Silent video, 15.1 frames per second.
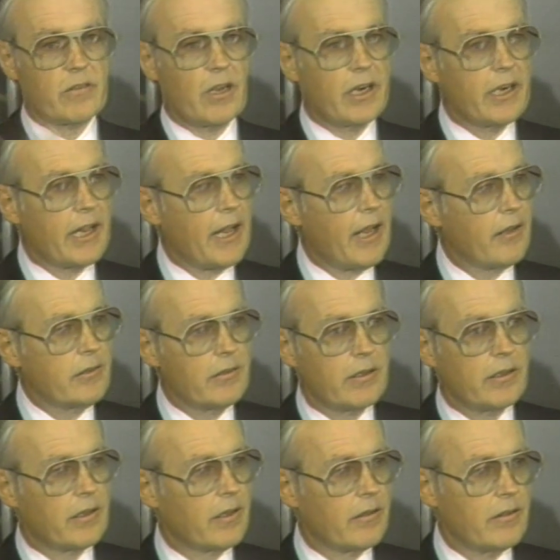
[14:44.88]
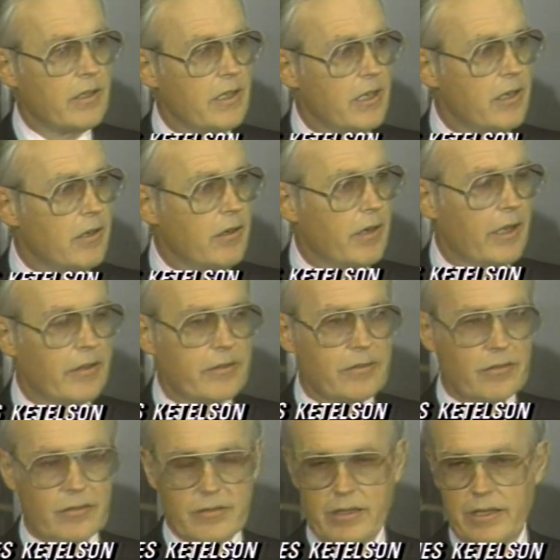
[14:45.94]
we started out uh, the year
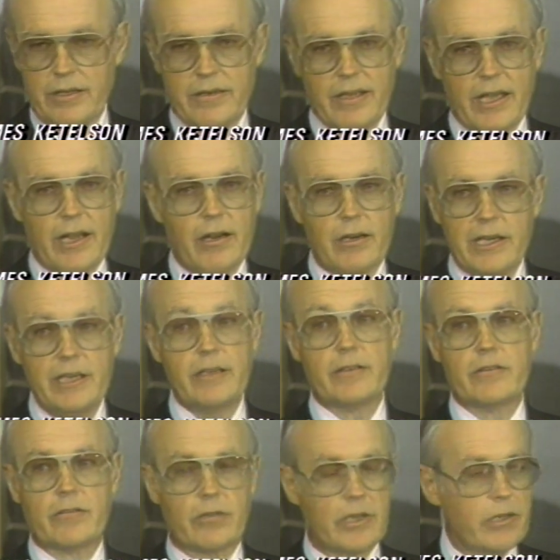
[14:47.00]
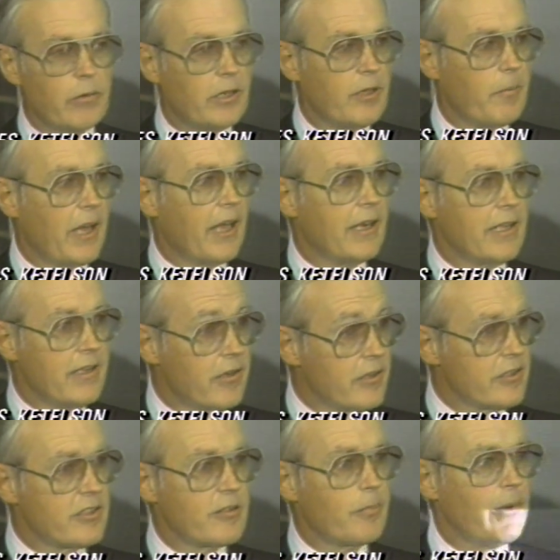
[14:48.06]
as the entire industry with about a
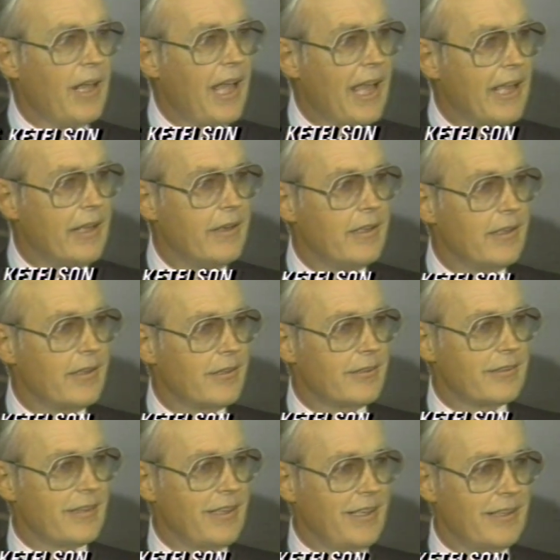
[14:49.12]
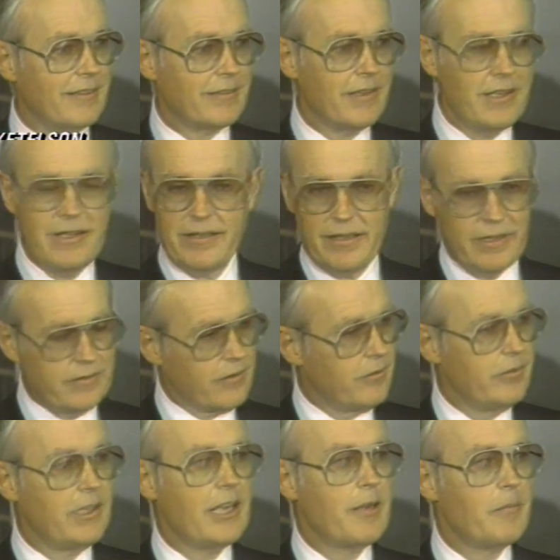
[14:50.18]
year's supply in dealers' hands. That's
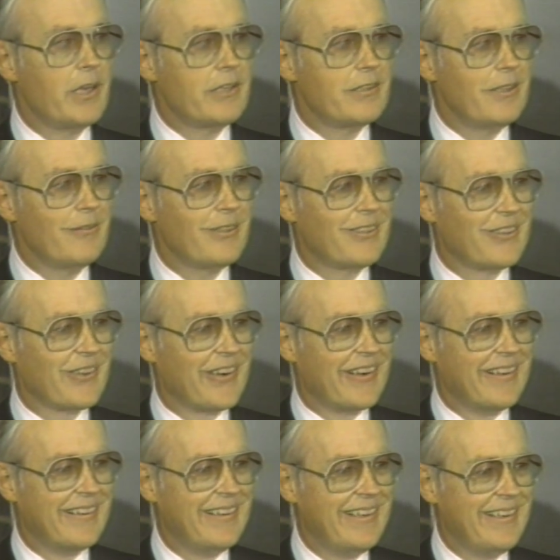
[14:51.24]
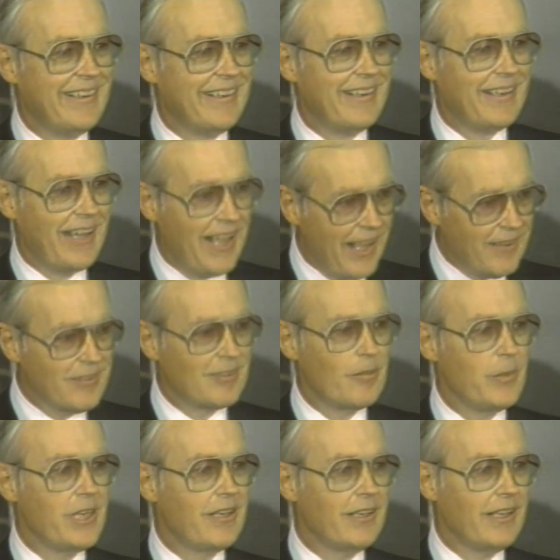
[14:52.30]
too damn much inventory. It has
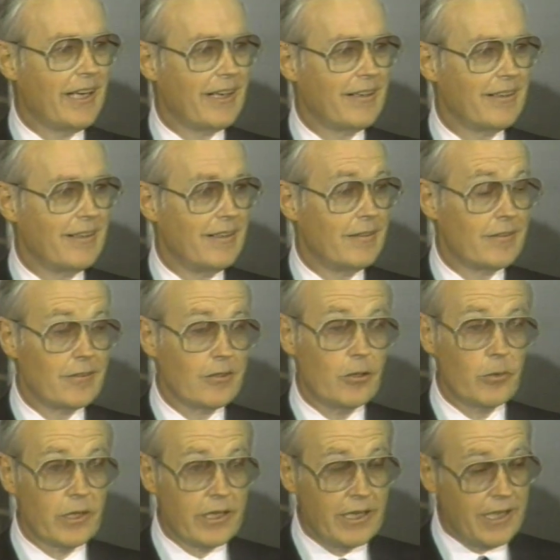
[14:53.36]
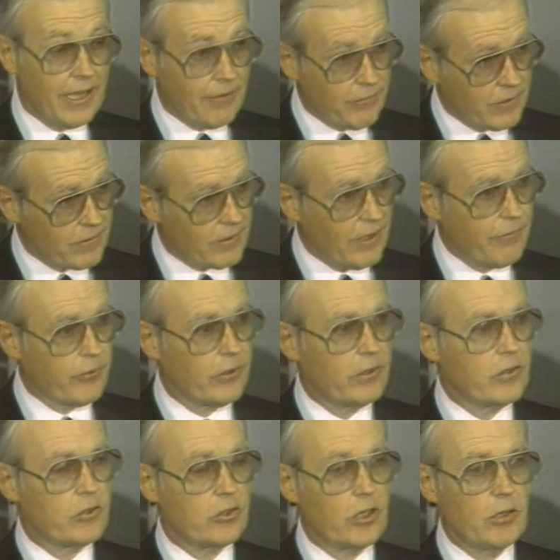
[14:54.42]
to be cut. And so we're going to have to suffer
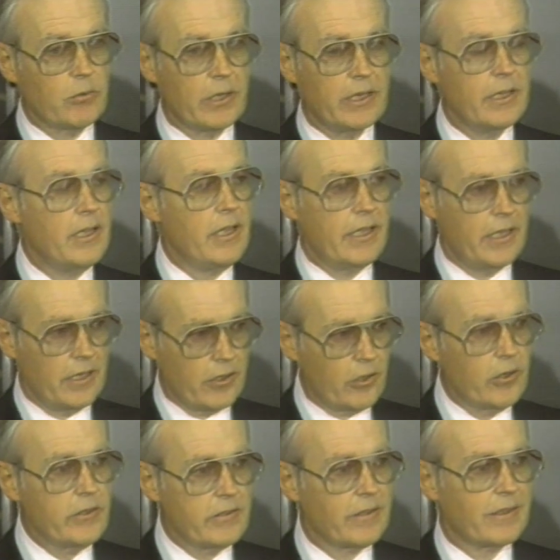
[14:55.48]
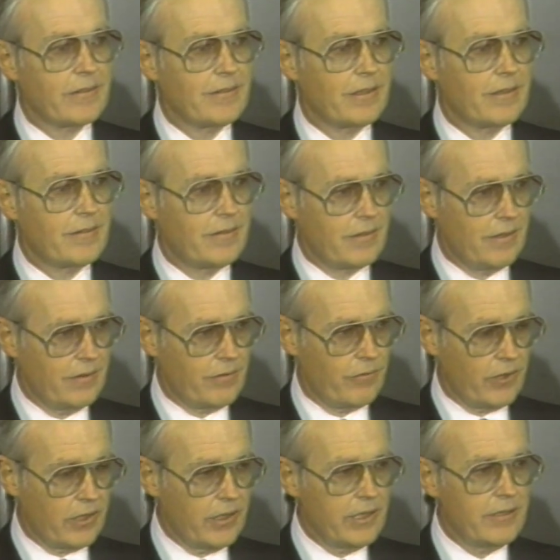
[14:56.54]
in the short run. And it hurts us. It's, it's
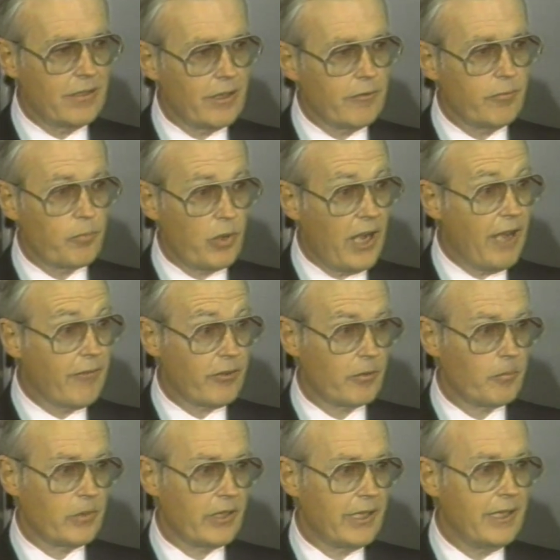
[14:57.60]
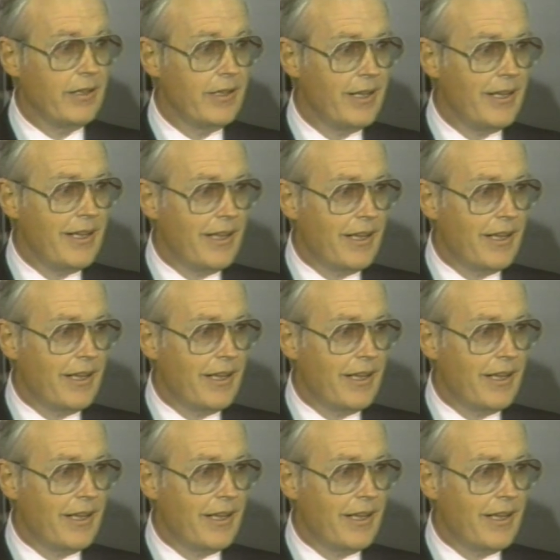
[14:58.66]
very tough profitably